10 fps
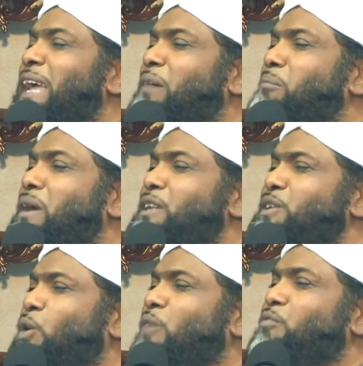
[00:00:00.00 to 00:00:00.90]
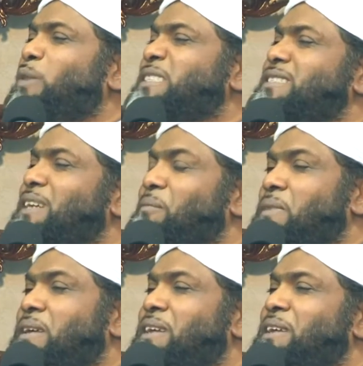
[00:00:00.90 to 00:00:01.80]
Hikmah, the door of
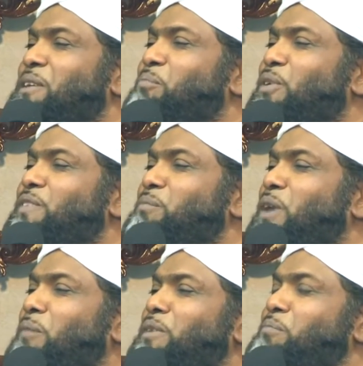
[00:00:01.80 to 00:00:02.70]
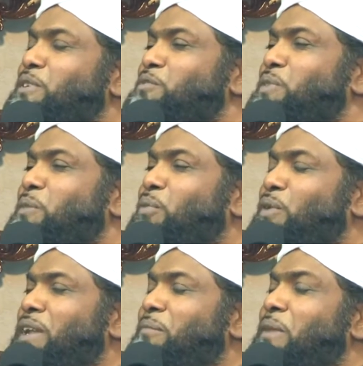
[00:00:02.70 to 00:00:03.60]
wisdom, the Prophet Muhammad, peace be
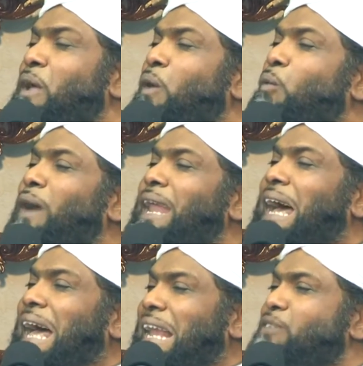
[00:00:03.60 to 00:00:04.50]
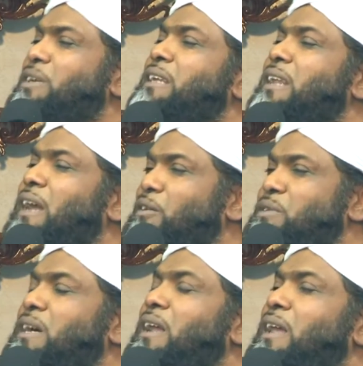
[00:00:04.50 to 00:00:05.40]
upon him, while Ali
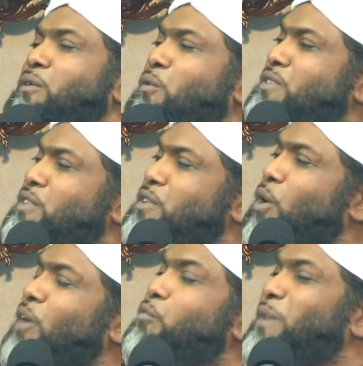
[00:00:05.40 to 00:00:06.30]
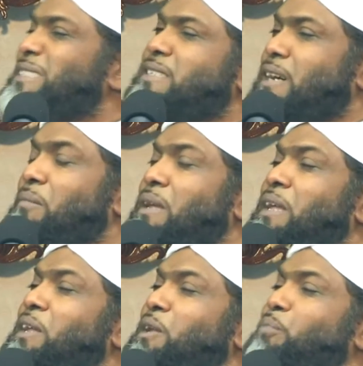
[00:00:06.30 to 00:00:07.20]
radiallahu ta'ala, who was the door of wisdom,
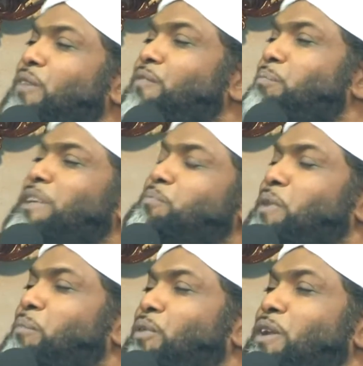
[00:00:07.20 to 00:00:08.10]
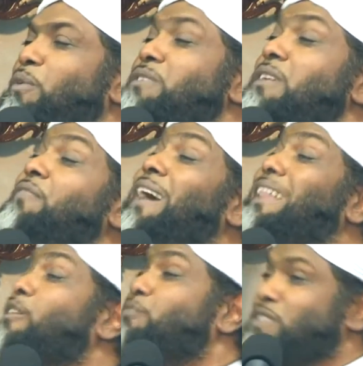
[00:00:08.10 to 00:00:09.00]
the Prophet, peace be upon him, was the
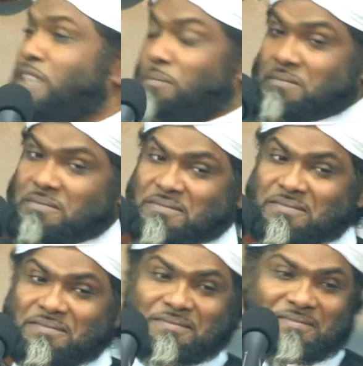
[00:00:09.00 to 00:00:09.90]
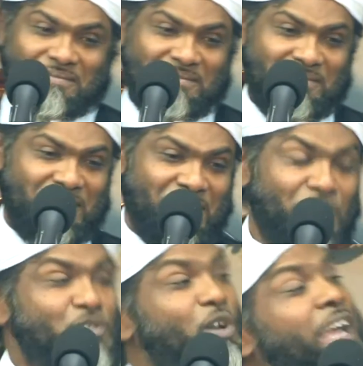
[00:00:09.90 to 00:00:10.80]
father of wisdom.
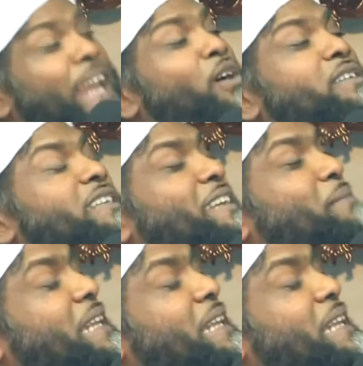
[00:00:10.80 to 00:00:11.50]
So he looked at him